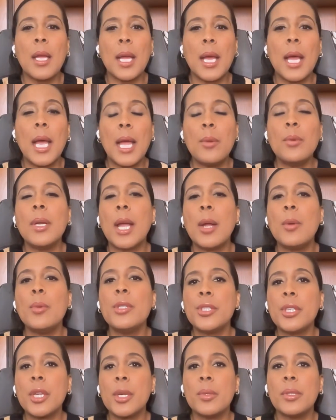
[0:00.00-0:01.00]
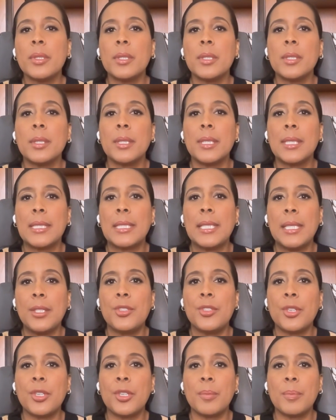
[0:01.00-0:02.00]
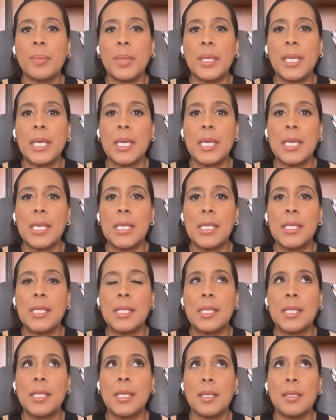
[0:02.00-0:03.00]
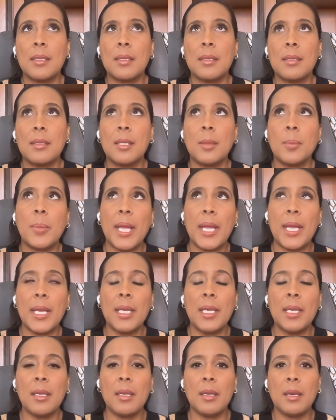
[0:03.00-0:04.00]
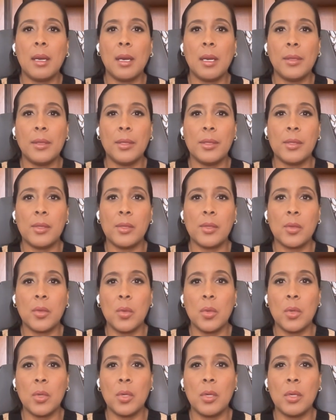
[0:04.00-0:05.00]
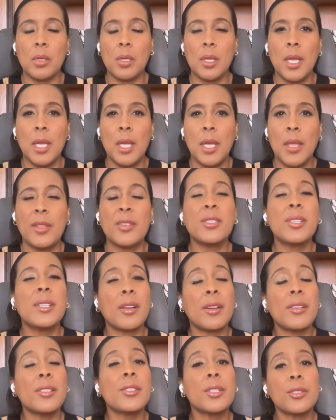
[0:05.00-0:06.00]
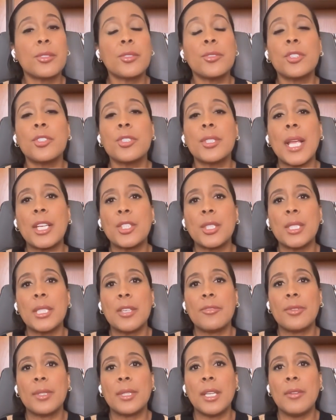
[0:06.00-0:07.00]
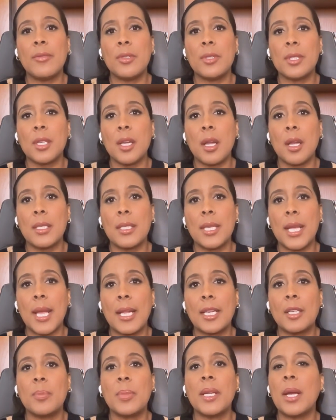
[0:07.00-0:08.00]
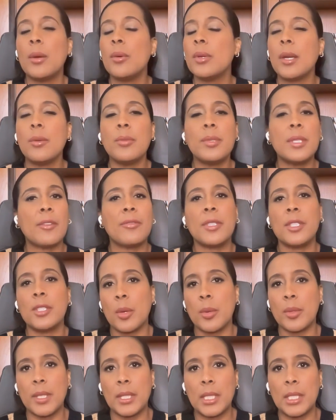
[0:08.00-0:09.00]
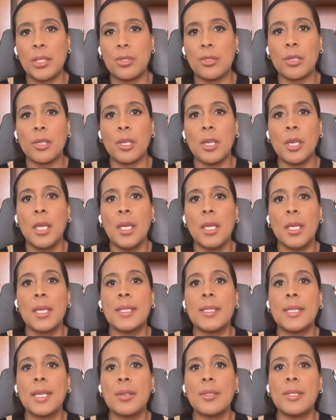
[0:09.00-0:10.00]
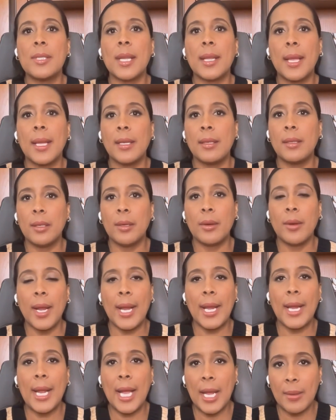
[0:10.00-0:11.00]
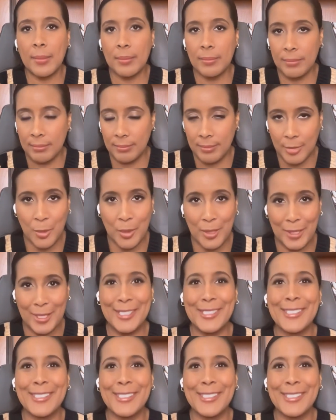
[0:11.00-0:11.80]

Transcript: I, w- I would start with the the teacher because depending on the school, there's there, there there's actually different levels of contact. But I would I would definitely start with the teacher because they'll say like you know hey i'm doing this